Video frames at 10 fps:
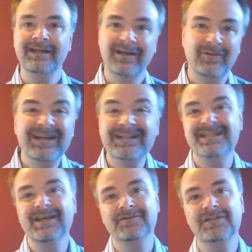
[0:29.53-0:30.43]
Now, in
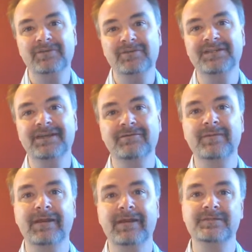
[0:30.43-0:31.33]
itself, Chapter 7
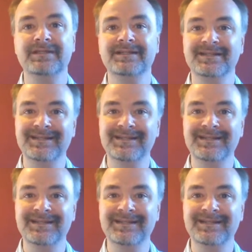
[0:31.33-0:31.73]
bankruptcy does